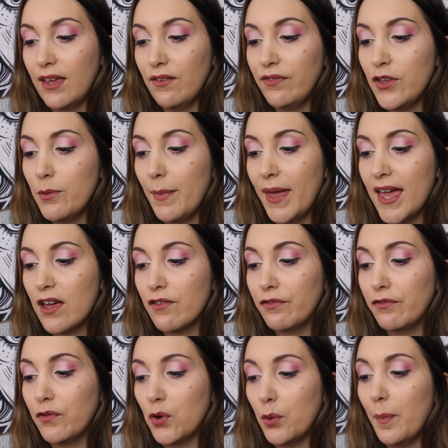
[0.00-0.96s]
if you make a
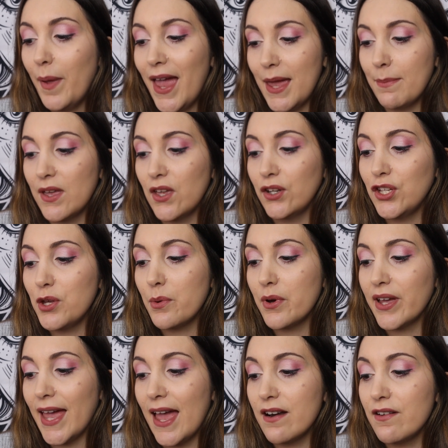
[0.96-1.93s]
full payment, you
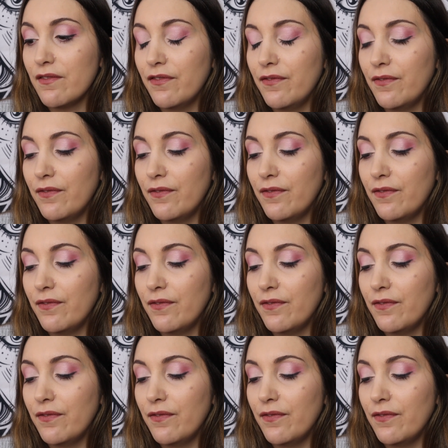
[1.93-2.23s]
will get